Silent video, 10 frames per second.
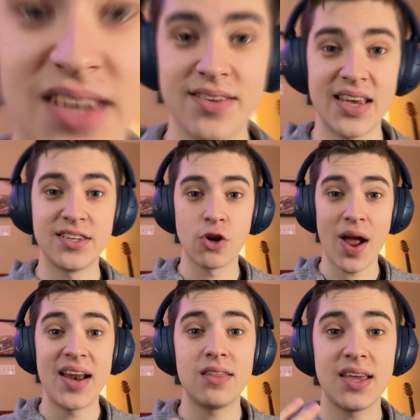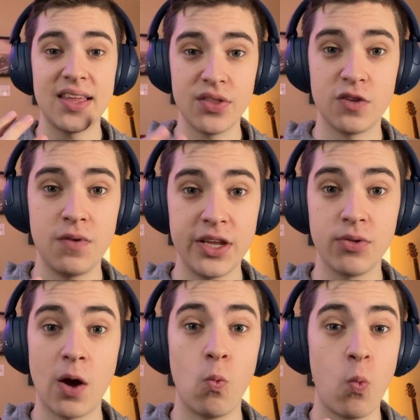says, is there anything in this
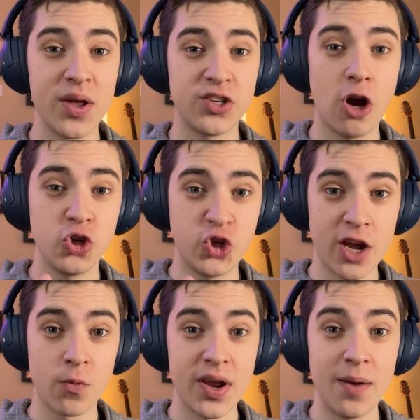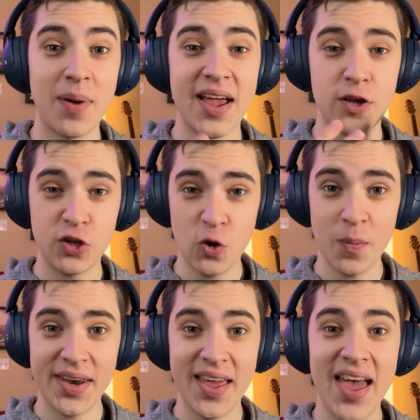video that was not generated by a
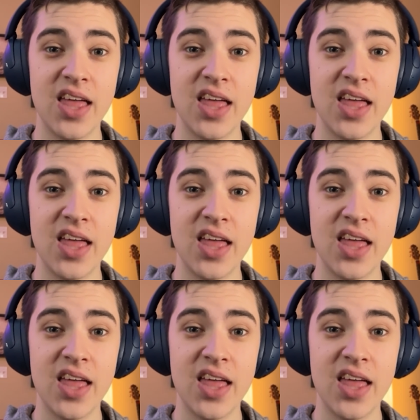human